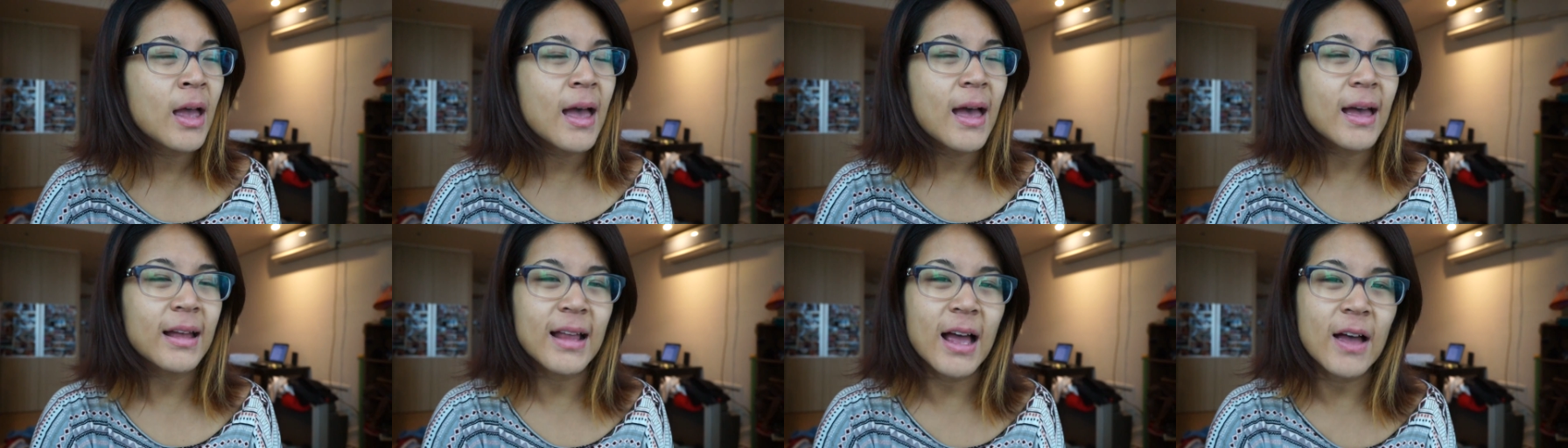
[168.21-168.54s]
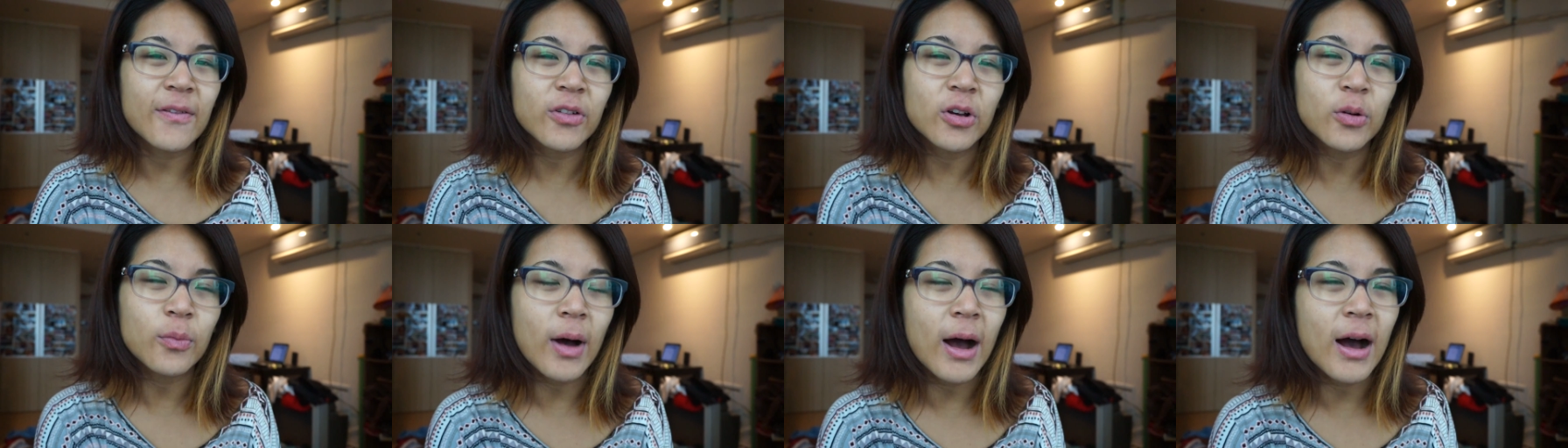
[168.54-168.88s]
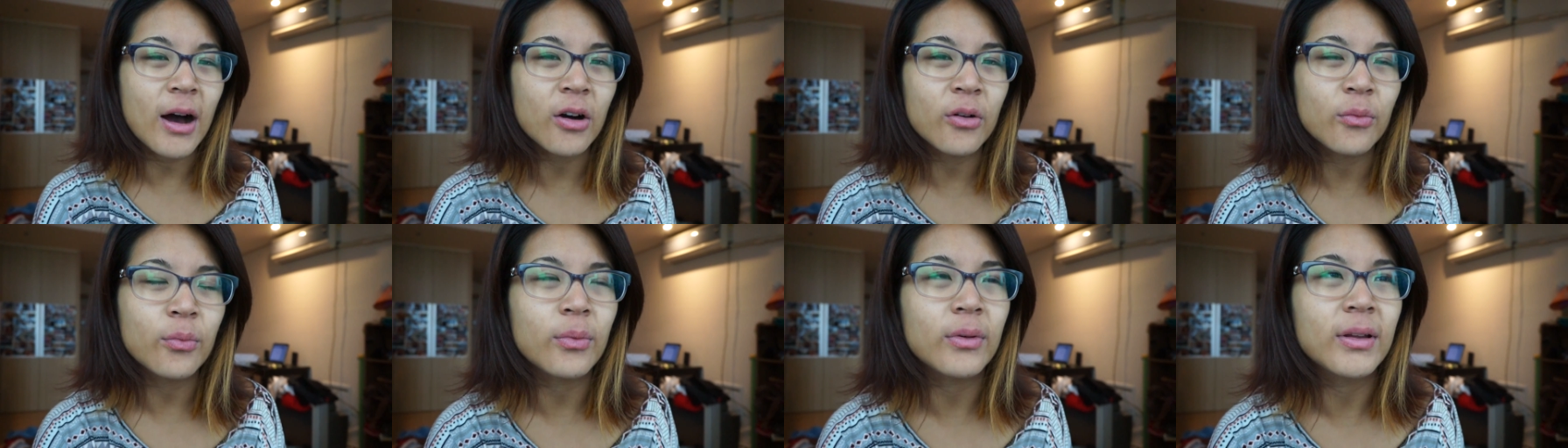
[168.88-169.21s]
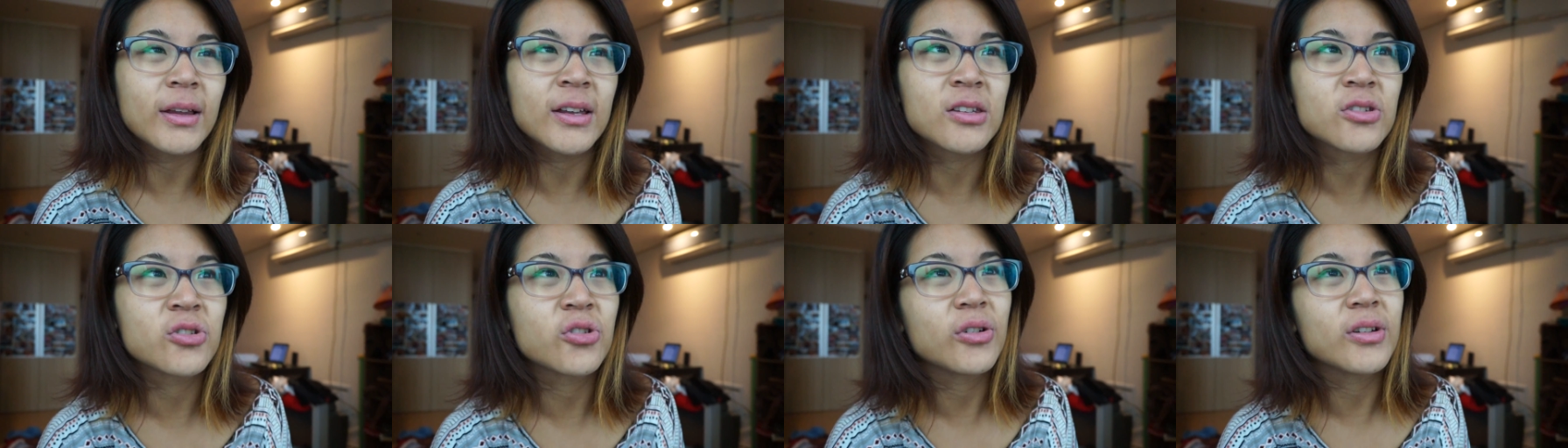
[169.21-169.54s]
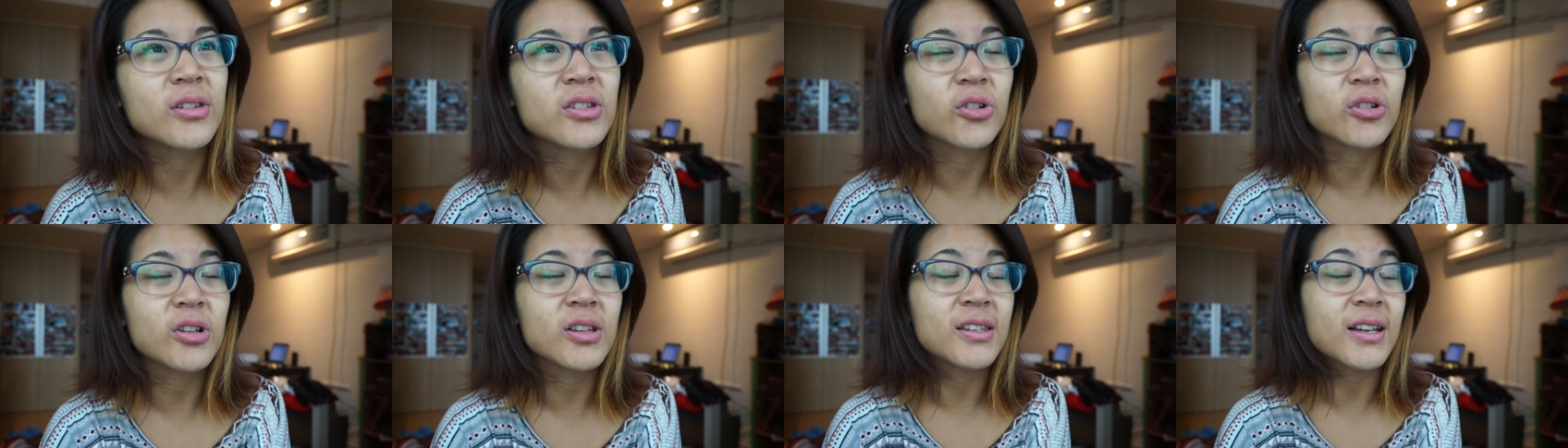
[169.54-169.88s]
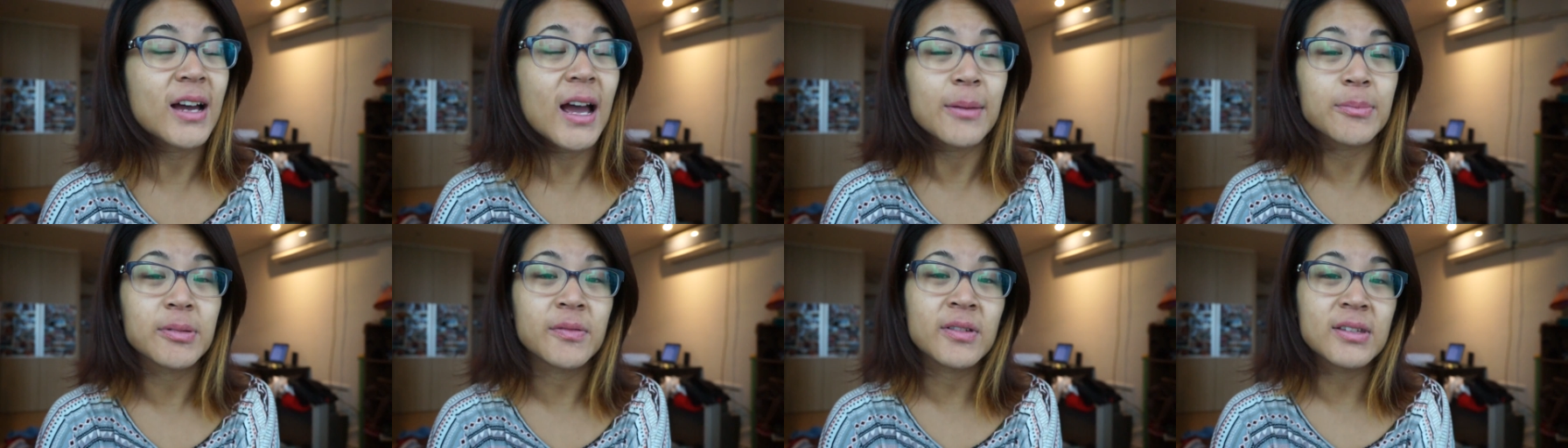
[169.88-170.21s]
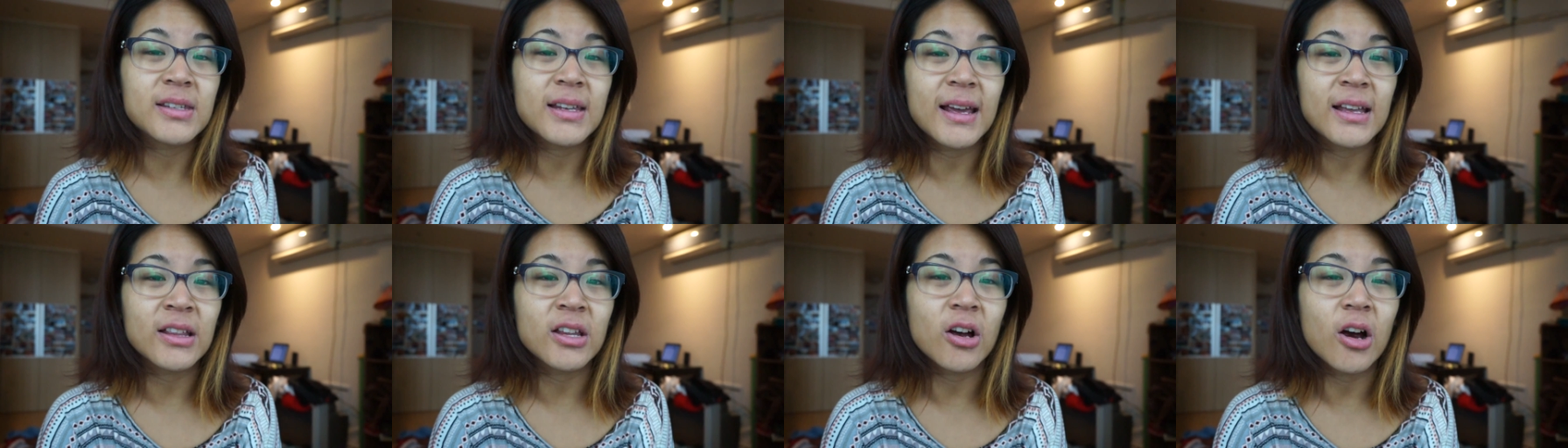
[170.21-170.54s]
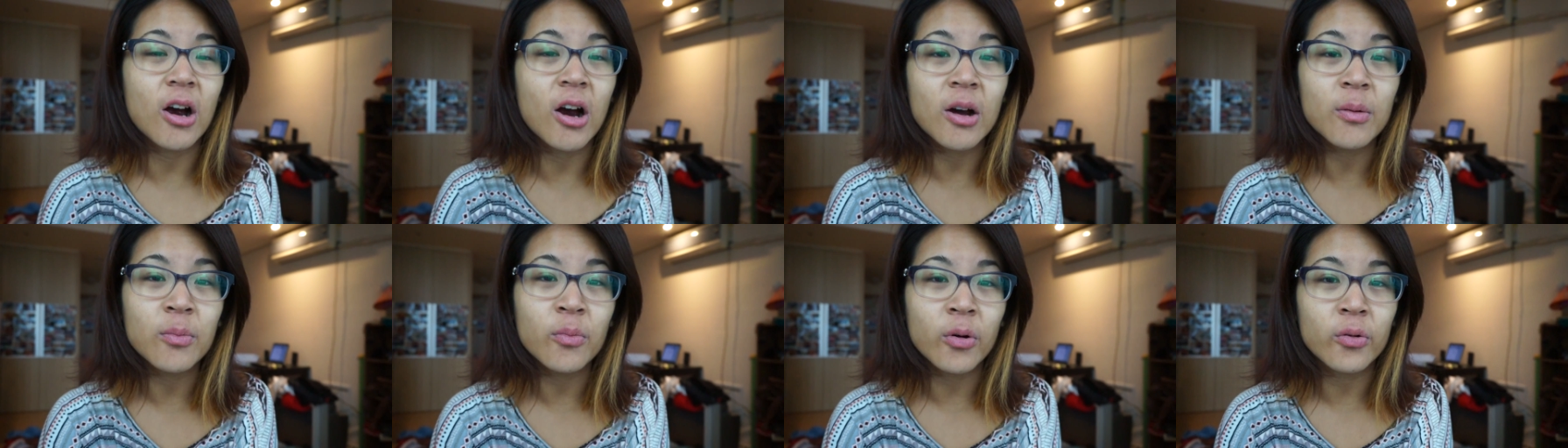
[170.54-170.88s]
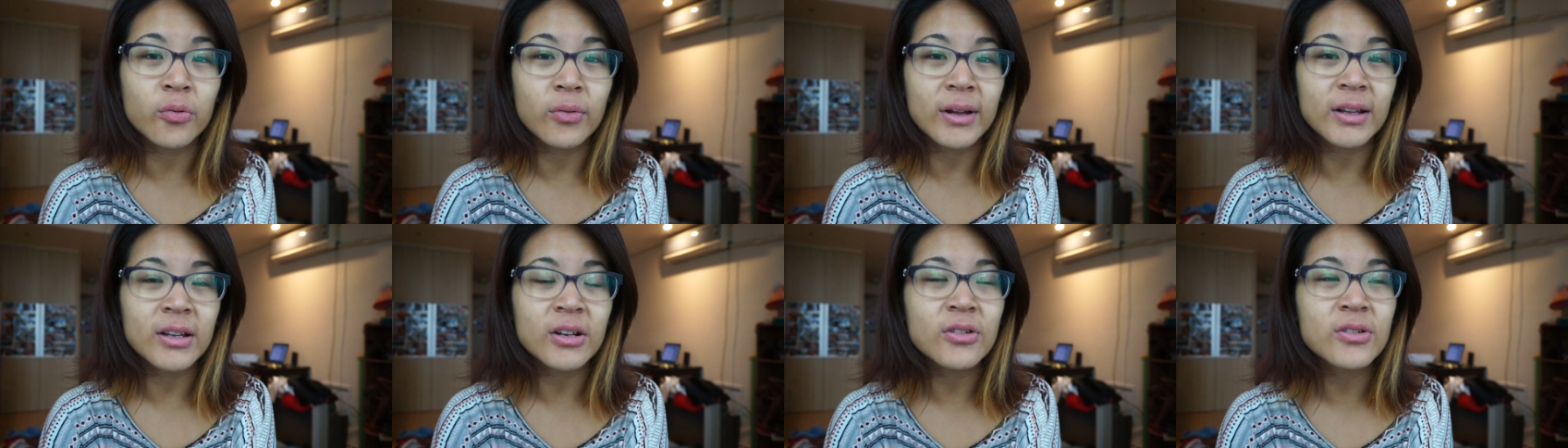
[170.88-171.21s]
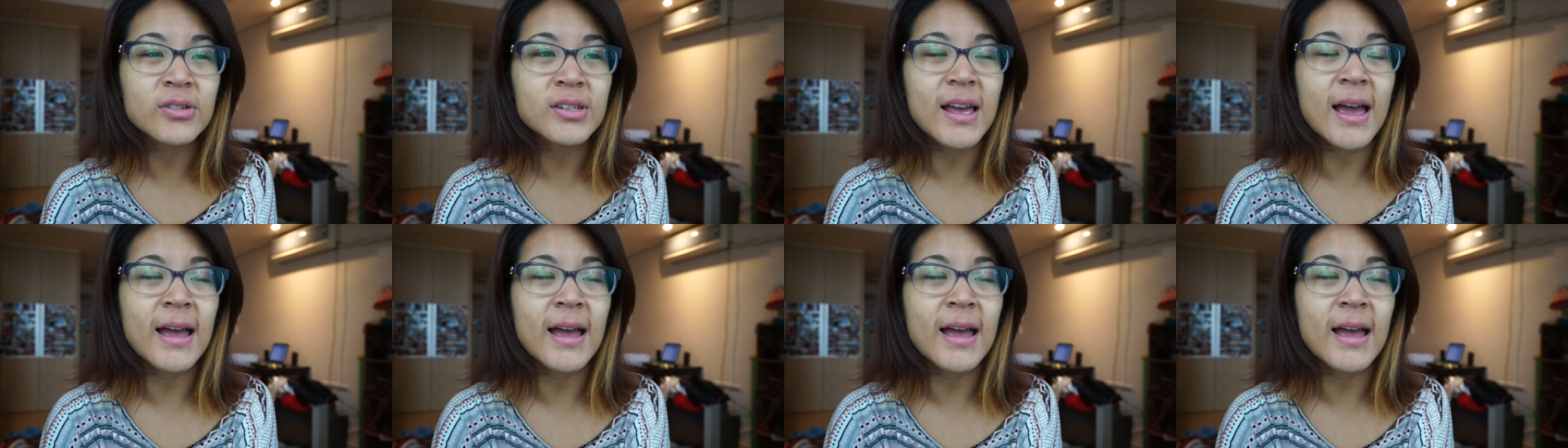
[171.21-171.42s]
And after a while, like, during certain times of the day, there are more runners,